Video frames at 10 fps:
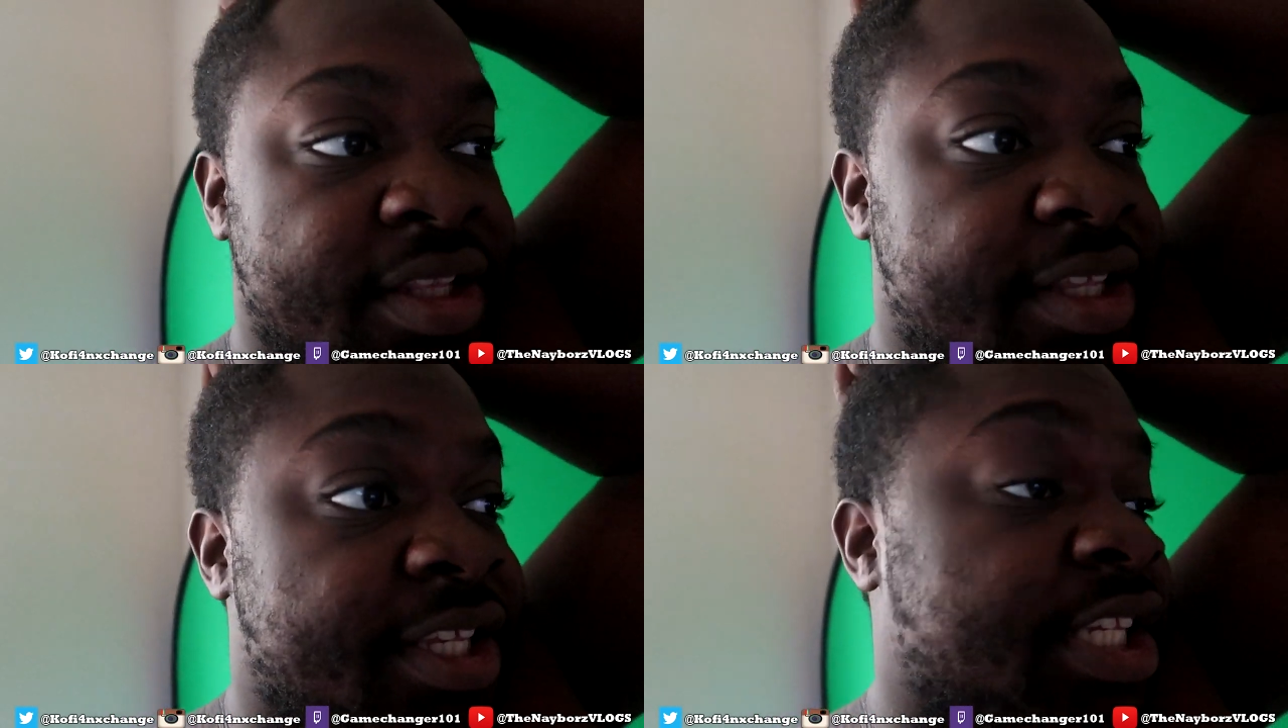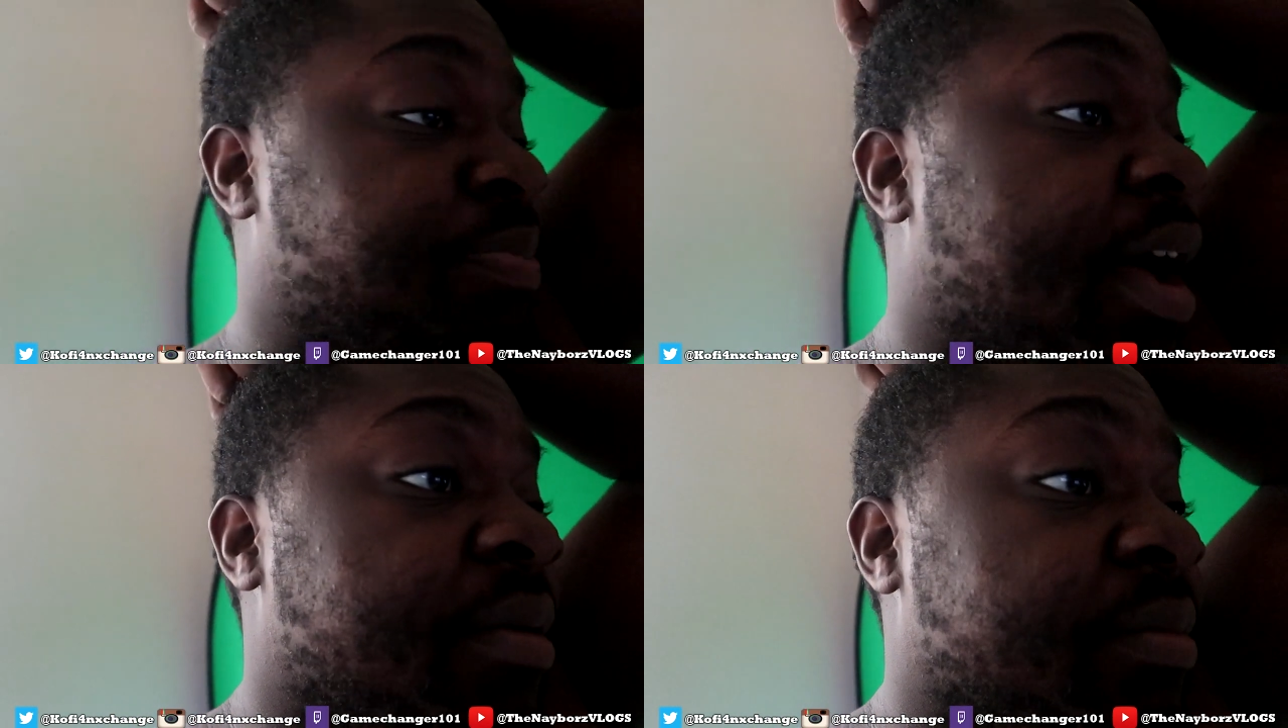This is
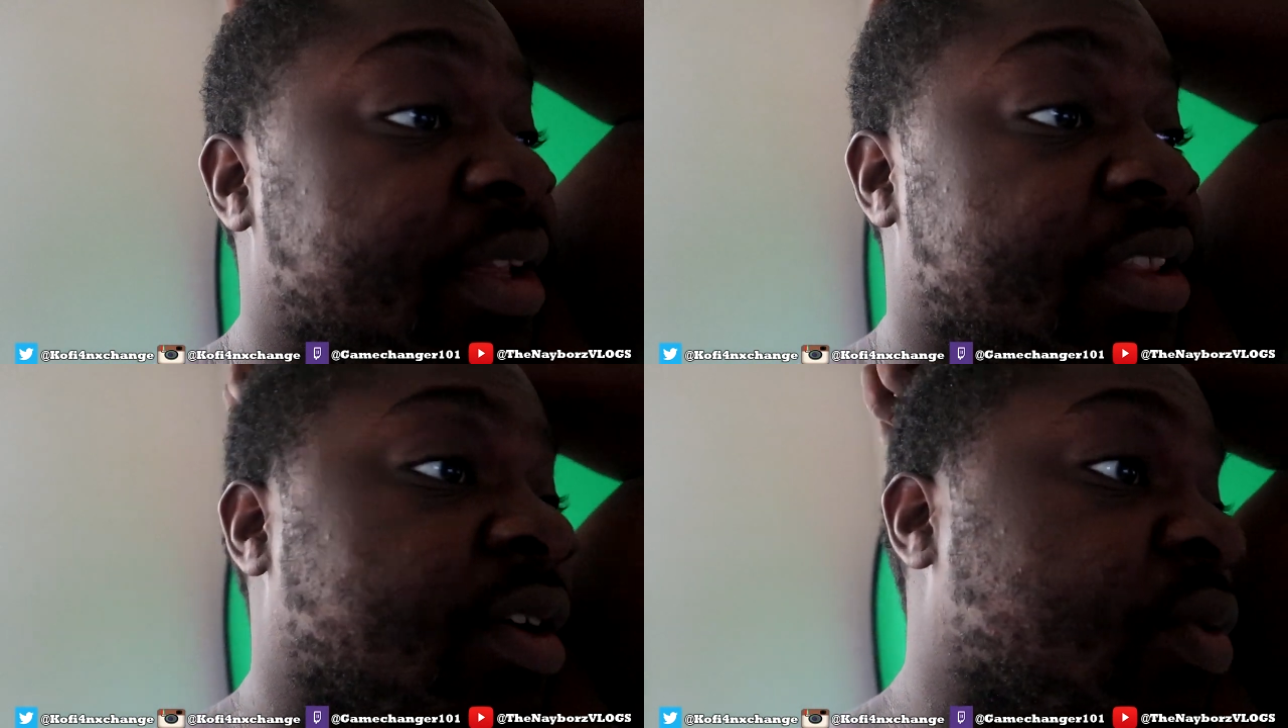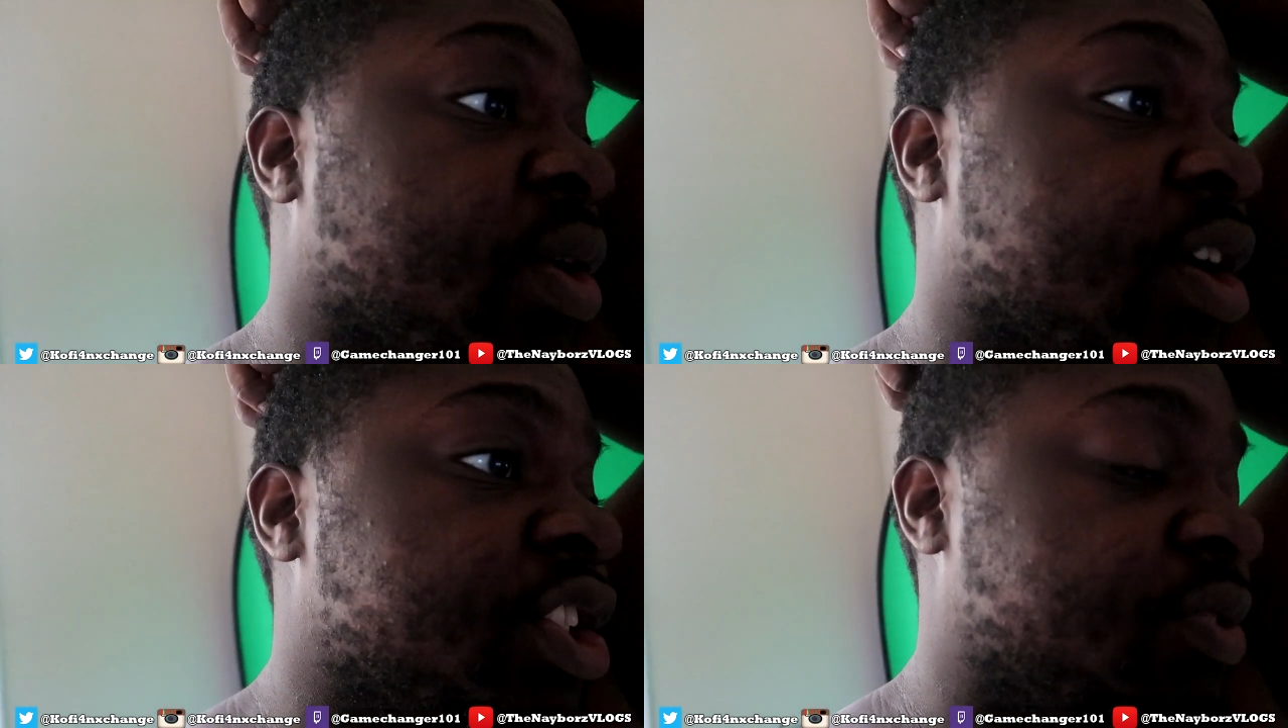probably the
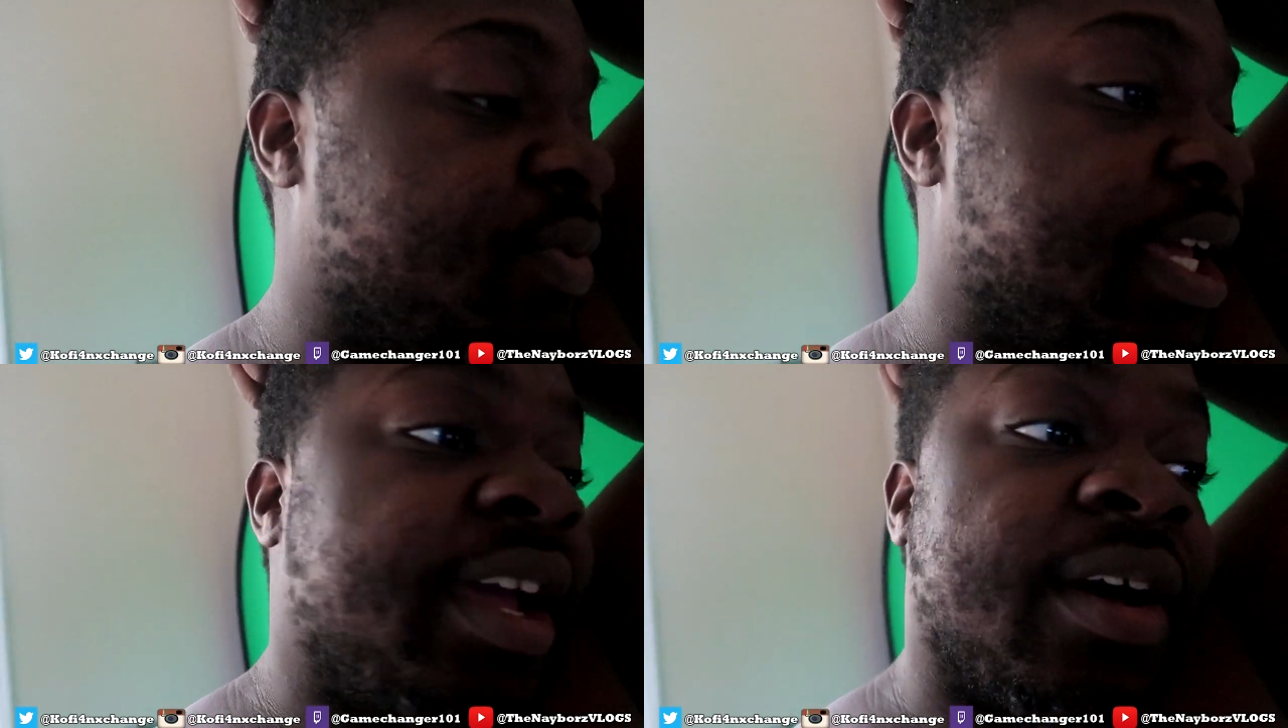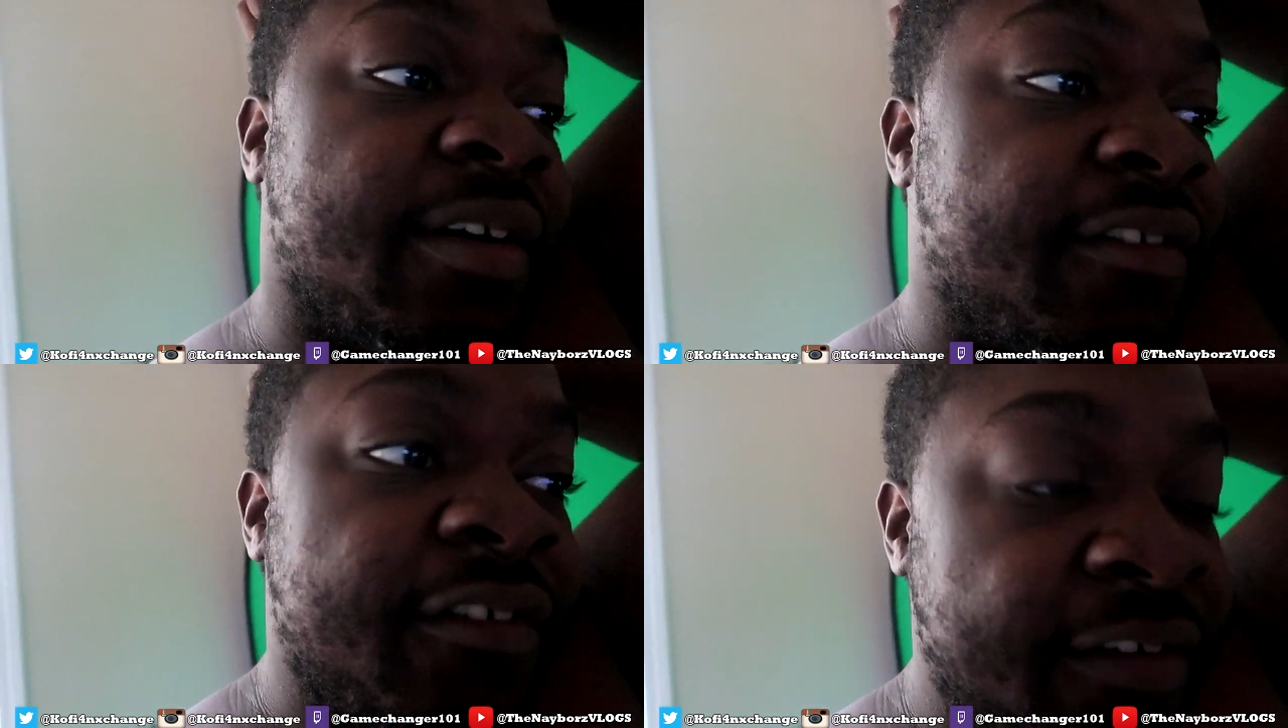worst week
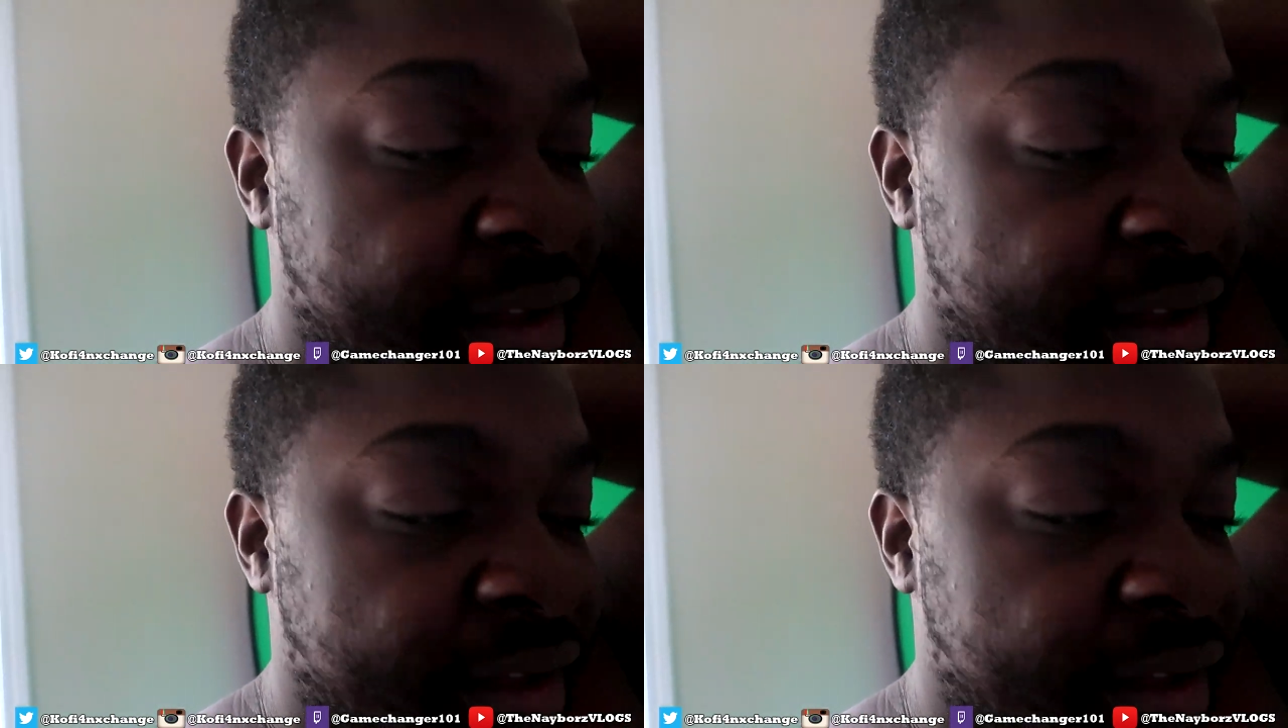of